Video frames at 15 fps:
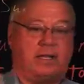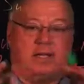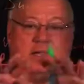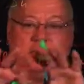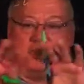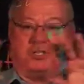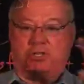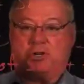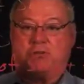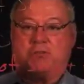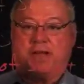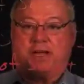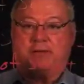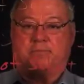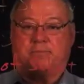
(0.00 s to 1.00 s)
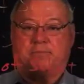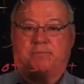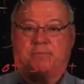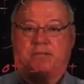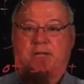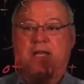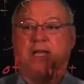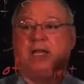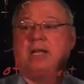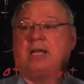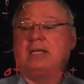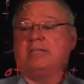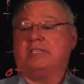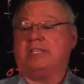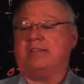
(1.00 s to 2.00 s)
the survey.
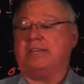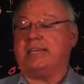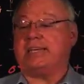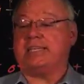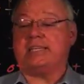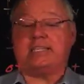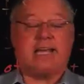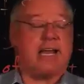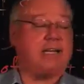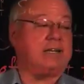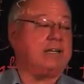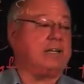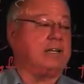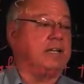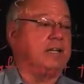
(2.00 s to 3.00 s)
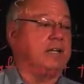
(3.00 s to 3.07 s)
To the extent